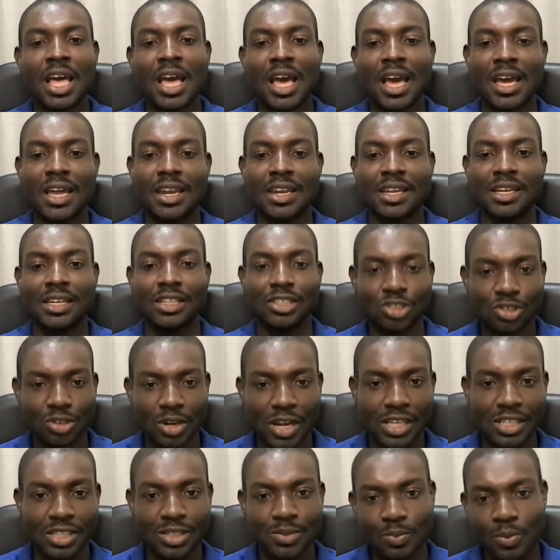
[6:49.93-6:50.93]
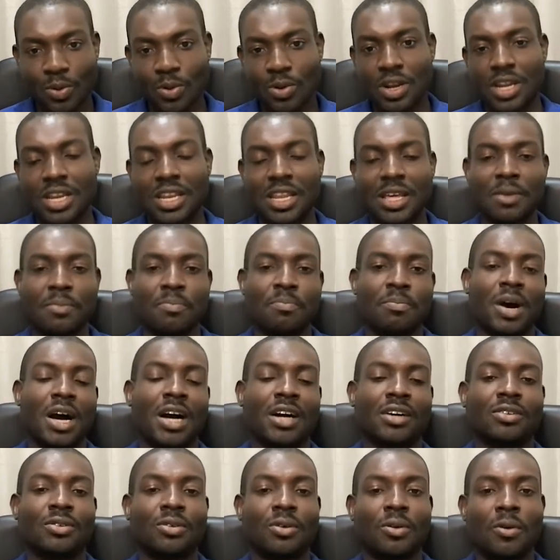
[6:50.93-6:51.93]
and then transport them
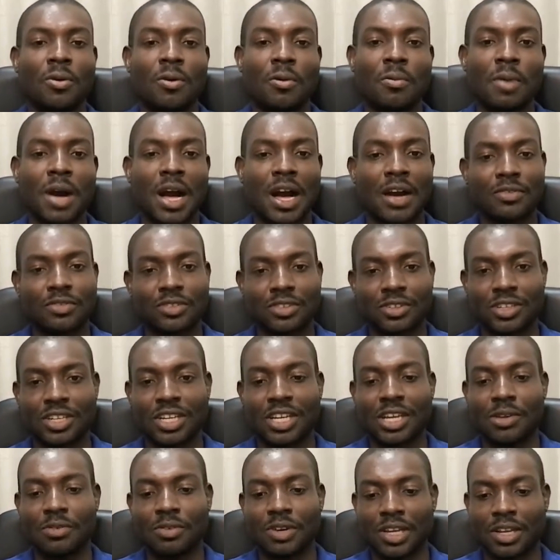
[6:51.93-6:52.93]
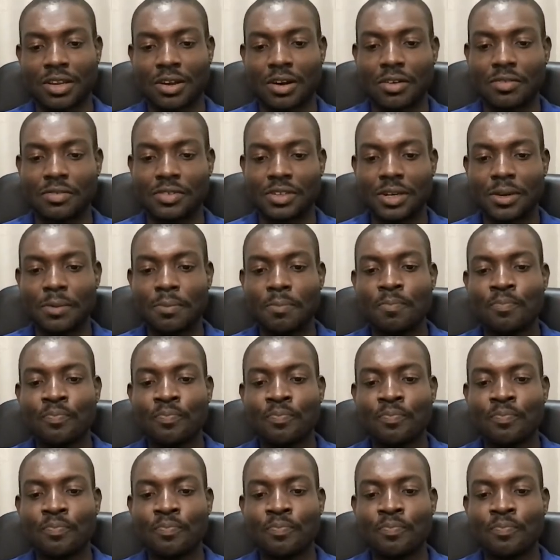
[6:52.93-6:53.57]
back home after he recovered.